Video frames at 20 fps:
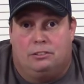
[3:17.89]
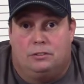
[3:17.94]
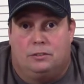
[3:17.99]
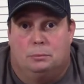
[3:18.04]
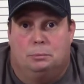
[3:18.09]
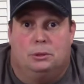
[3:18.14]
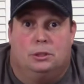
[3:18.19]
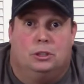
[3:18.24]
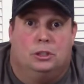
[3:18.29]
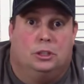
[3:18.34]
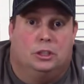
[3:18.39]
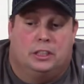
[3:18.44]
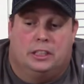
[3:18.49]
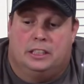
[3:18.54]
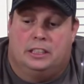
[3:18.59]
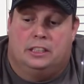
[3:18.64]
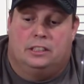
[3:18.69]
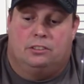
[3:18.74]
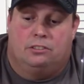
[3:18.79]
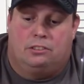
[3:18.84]
So if you put a hook
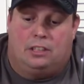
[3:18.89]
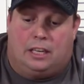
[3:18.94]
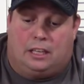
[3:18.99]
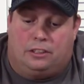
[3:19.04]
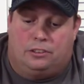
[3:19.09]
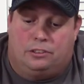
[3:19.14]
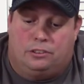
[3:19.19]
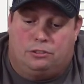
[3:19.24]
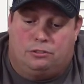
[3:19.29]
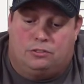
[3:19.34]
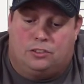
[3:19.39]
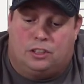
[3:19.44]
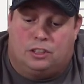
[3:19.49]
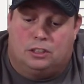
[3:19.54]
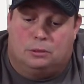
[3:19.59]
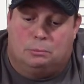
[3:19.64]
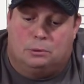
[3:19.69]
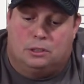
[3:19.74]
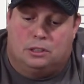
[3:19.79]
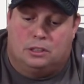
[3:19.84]
in it, it's not going to just
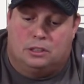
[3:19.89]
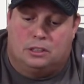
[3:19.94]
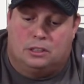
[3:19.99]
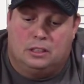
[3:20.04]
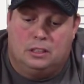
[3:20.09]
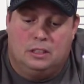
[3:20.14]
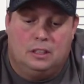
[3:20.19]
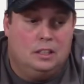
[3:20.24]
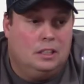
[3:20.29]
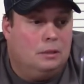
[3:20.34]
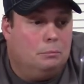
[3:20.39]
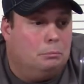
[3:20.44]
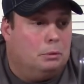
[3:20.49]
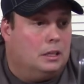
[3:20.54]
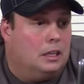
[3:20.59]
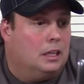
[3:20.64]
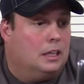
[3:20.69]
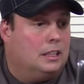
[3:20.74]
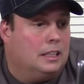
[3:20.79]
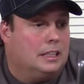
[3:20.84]
fall apart.
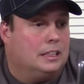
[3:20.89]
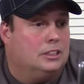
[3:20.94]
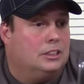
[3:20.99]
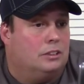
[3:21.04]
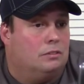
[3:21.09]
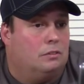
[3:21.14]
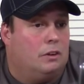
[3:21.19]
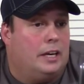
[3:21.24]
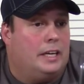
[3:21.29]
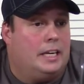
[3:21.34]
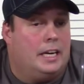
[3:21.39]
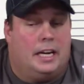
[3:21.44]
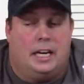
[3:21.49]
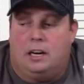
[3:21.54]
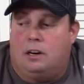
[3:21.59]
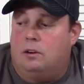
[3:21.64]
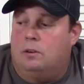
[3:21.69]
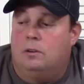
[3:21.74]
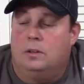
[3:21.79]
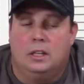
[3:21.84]
But uh, like I said, right
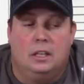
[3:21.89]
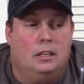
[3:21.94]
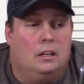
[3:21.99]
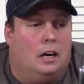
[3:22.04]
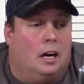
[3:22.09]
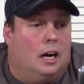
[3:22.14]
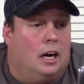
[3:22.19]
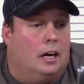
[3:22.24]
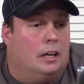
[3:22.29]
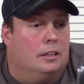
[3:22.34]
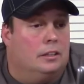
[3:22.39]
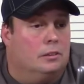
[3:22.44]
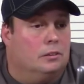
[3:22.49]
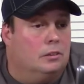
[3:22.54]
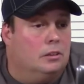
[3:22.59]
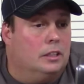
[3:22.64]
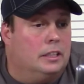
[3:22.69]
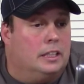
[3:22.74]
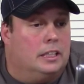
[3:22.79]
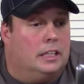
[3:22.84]
now uh, you're
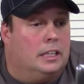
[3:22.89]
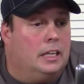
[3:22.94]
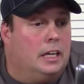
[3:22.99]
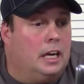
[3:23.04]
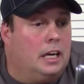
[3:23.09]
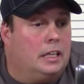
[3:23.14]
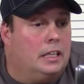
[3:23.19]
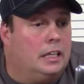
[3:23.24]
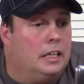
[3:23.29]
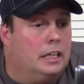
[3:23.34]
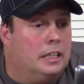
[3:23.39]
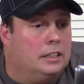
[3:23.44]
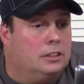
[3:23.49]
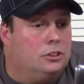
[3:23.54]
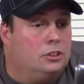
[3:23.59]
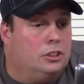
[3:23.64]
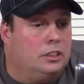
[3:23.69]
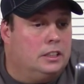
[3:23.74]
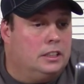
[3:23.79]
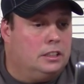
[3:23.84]
looking at 99
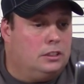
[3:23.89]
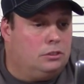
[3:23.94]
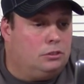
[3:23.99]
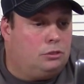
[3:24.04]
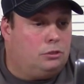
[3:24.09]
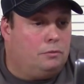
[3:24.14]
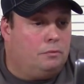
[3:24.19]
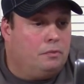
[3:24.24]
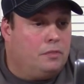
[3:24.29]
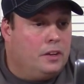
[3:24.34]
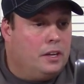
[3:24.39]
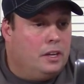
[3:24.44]
cents.